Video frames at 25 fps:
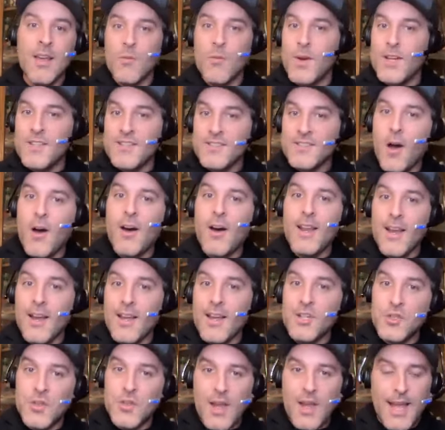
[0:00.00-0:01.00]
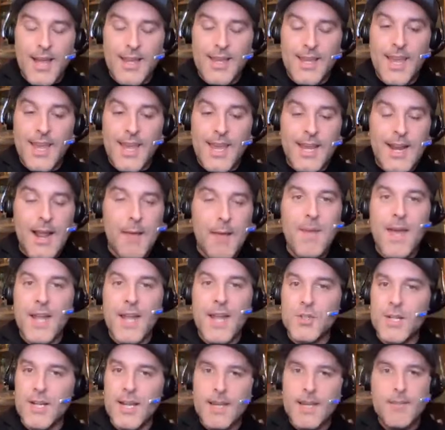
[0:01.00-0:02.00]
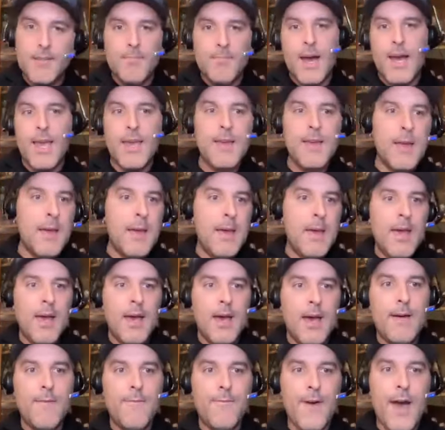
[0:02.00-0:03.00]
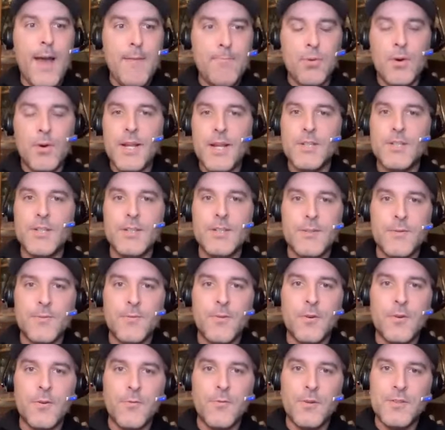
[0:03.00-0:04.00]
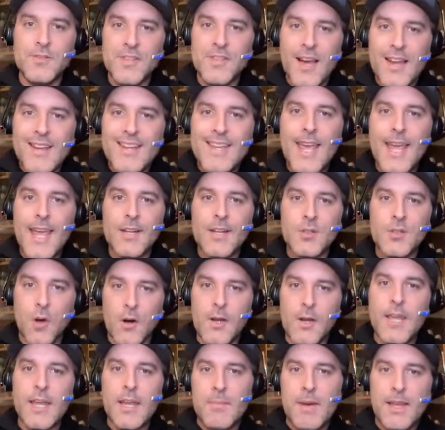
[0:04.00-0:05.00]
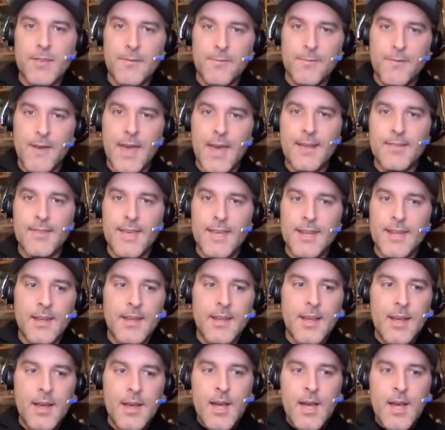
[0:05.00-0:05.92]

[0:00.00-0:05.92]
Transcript: We saw it, uh, uh, and I mentioned it in my uh, five predictions for for Sunday and talking about the fact that